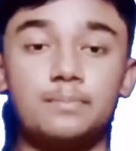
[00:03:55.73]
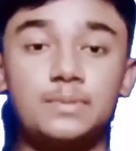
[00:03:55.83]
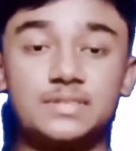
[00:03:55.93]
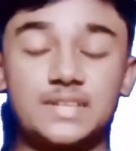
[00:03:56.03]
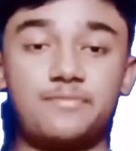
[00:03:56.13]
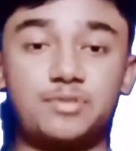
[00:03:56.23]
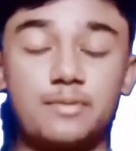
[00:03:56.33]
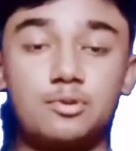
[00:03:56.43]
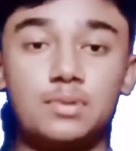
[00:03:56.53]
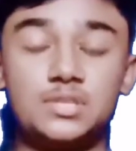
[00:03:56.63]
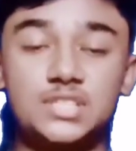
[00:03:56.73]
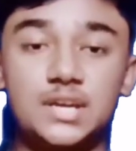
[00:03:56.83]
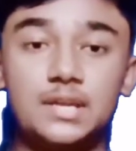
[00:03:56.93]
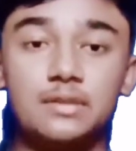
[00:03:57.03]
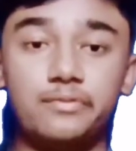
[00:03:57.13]
Please subscribe to my
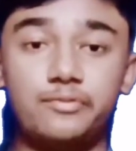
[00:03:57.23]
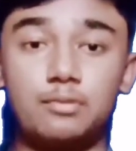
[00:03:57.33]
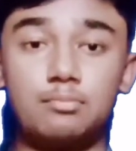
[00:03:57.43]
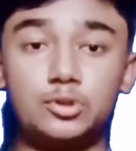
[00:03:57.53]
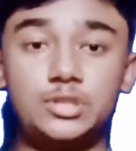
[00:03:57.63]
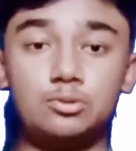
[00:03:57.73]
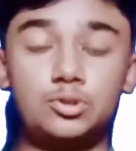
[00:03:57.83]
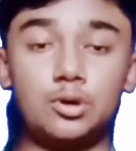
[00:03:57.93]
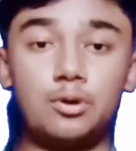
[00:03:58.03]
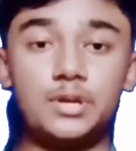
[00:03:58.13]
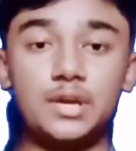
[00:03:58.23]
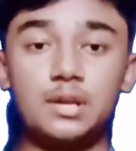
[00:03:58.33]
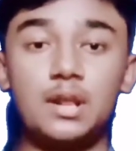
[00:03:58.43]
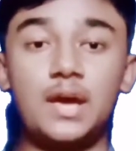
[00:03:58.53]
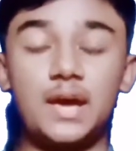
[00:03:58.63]
channel for more
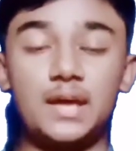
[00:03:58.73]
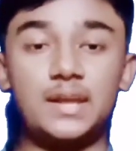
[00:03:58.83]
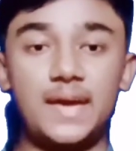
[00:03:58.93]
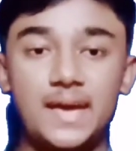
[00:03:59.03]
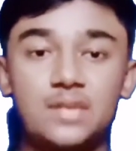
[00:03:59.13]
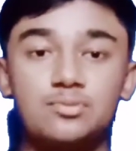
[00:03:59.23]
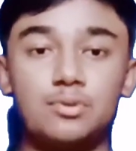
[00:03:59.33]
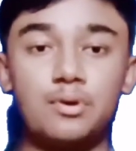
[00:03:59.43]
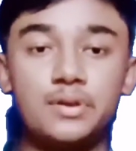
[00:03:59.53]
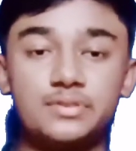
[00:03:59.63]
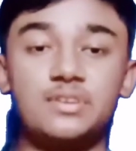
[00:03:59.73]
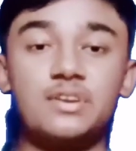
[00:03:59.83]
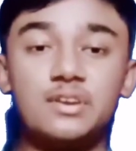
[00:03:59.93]
tutorial, and as always